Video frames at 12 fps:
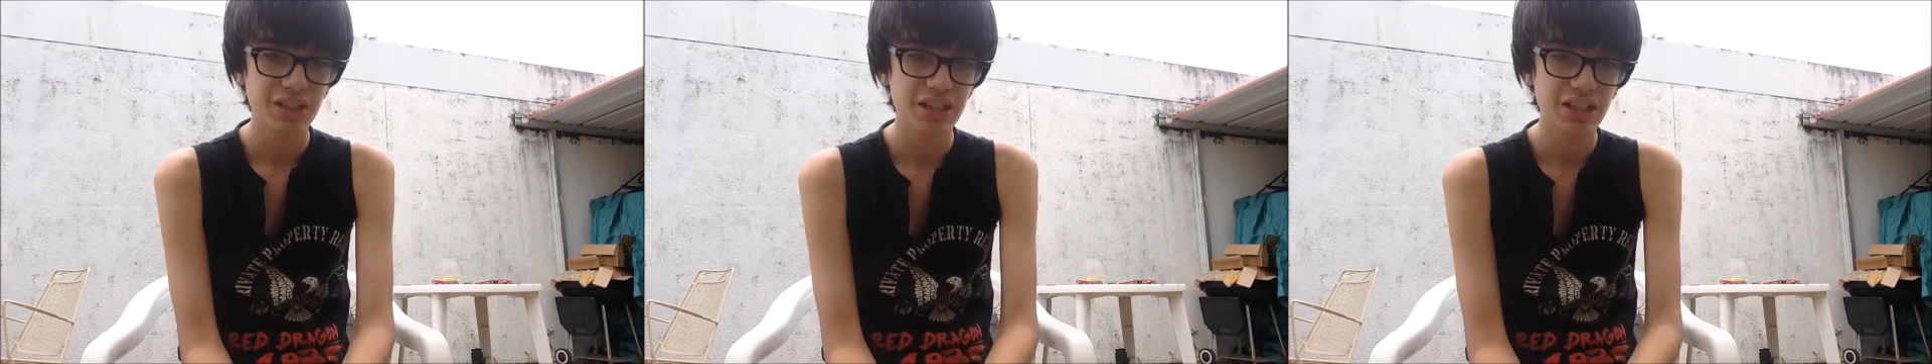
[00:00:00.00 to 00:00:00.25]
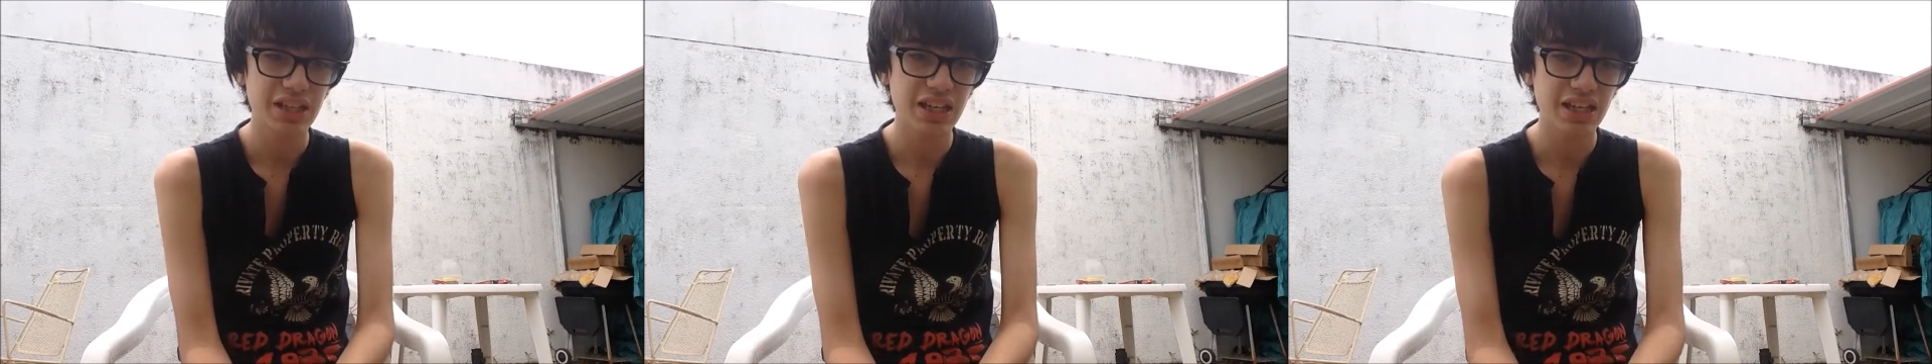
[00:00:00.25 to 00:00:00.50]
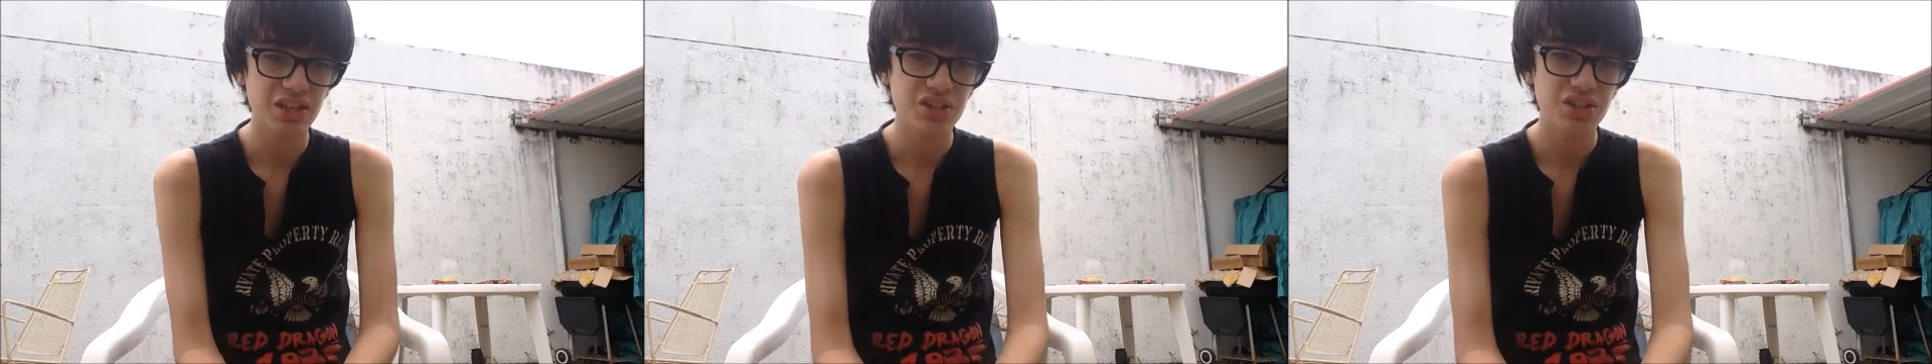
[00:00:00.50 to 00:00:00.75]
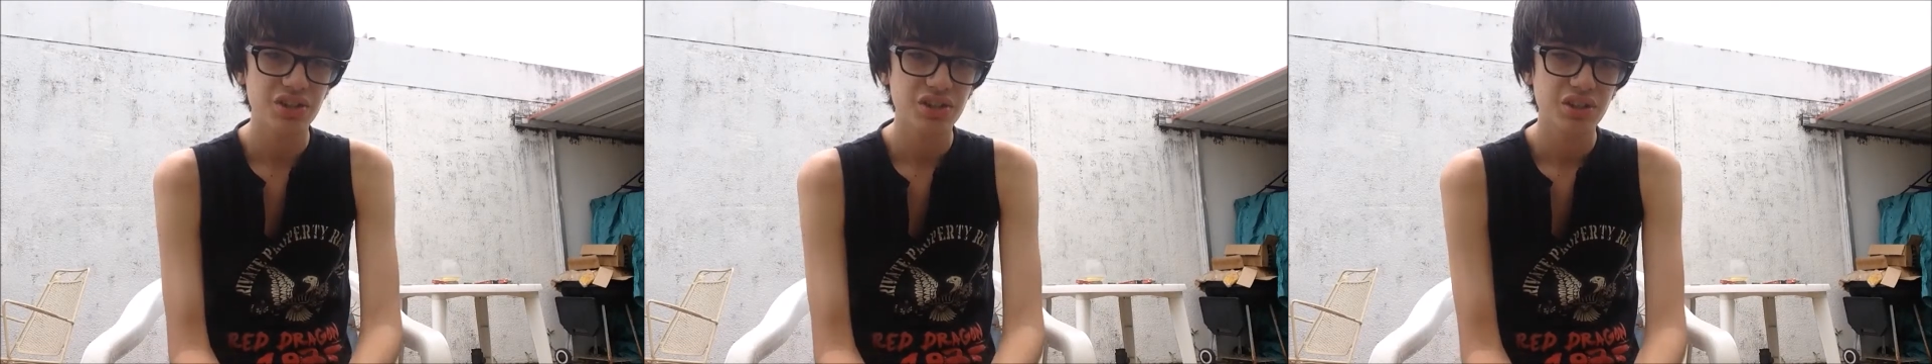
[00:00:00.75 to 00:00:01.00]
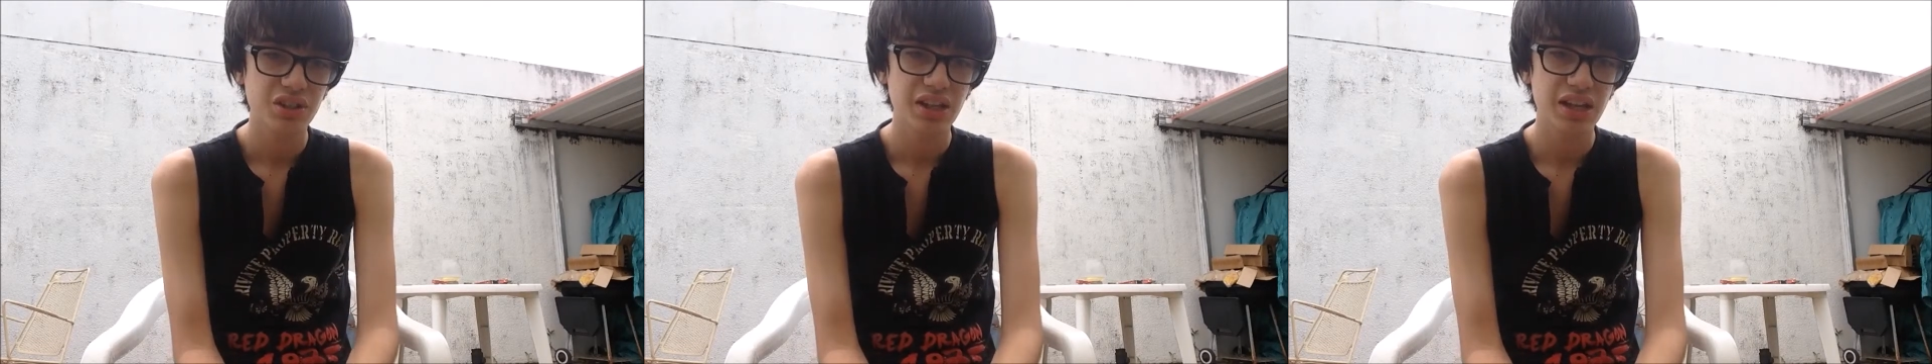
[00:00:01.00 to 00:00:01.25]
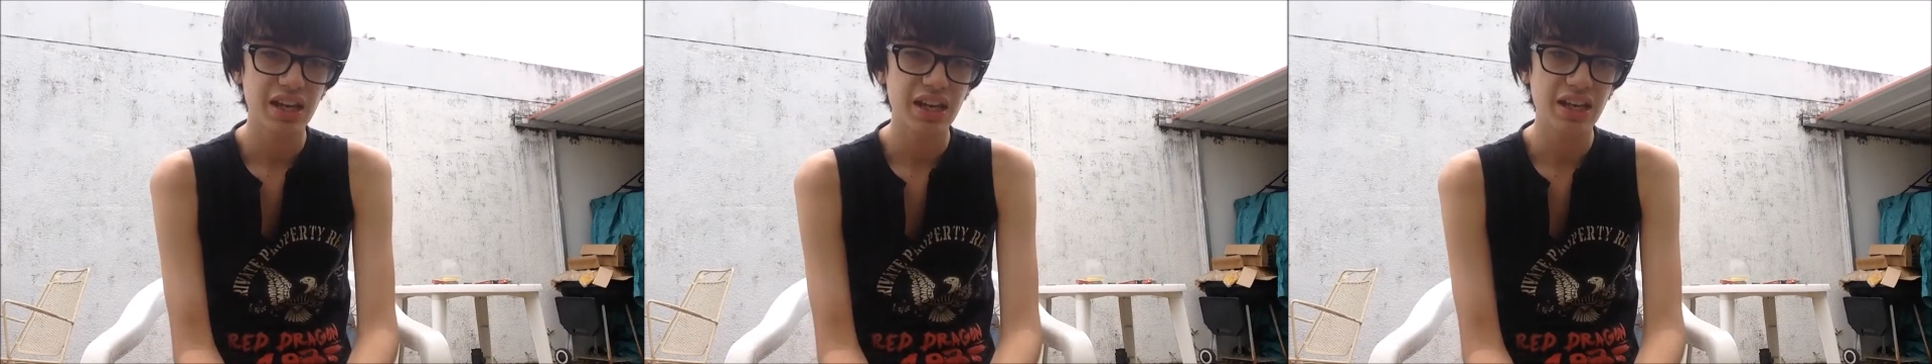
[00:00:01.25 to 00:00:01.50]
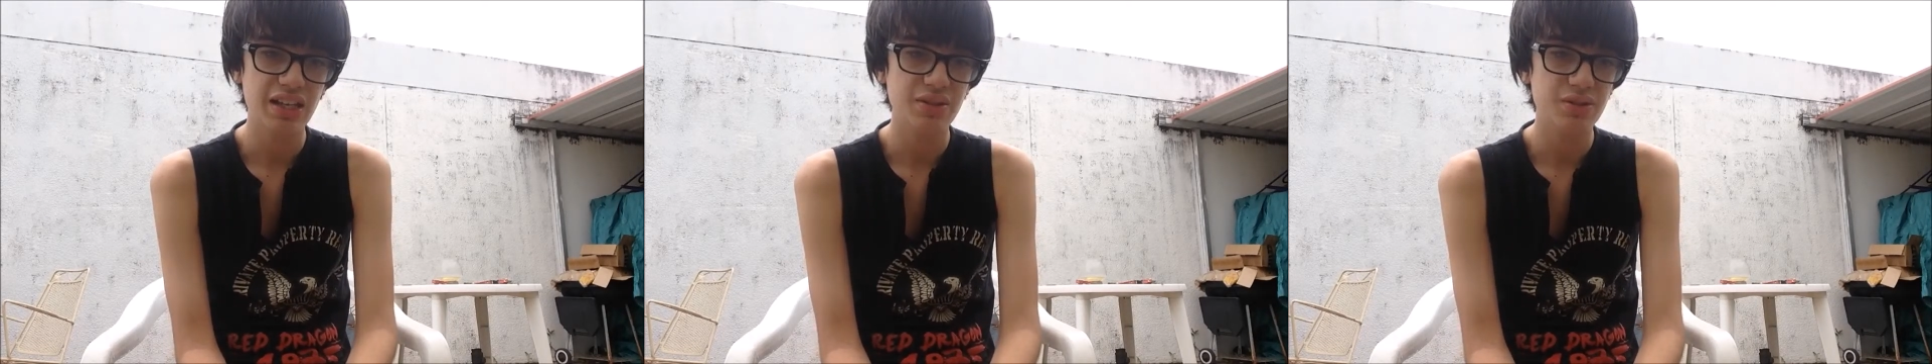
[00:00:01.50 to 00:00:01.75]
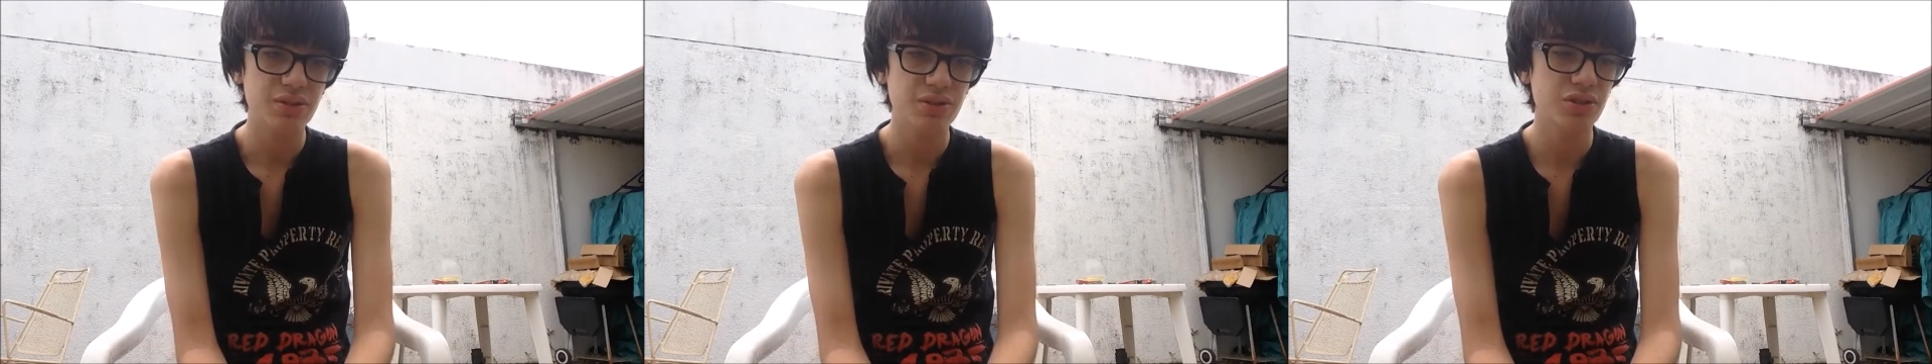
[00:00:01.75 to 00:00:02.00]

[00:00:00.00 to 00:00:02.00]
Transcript: in a cage, and